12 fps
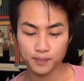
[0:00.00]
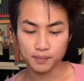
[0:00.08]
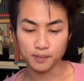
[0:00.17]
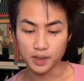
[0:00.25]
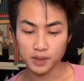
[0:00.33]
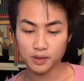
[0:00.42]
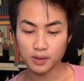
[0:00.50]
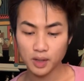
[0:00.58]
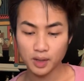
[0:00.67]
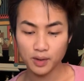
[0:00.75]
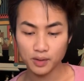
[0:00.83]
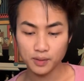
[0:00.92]
But you
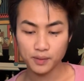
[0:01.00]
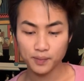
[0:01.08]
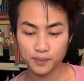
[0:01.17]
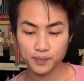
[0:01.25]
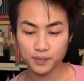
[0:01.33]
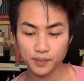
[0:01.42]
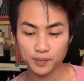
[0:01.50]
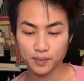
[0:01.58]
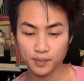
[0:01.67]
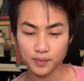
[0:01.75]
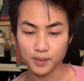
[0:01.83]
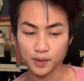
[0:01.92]
know
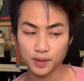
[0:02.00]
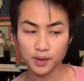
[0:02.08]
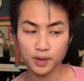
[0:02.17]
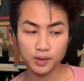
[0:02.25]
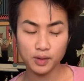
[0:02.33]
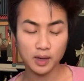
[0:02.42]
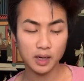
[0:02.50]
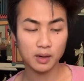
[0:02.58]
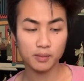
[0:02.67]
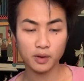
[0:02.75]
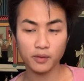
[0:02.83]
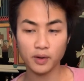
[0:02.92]
you gotta
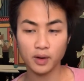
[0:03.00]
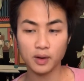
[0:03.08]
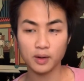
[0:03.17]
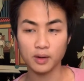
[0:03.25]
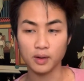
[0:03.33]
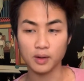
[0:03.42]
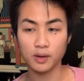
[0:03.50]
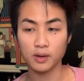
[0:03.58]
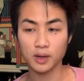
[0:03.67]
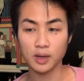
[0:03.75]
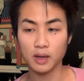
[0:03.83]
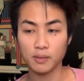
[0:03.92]
move on. You know you
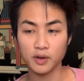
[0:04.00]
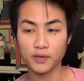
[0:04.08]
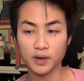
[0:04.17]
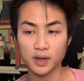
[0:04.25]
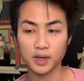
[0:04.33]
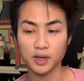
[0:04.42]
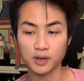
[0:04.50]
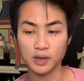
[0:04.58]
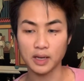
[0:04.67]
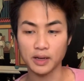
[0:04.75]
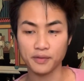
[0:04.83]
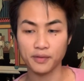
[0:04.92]
gotta move on in your
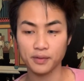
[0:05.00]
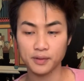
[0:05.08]
life.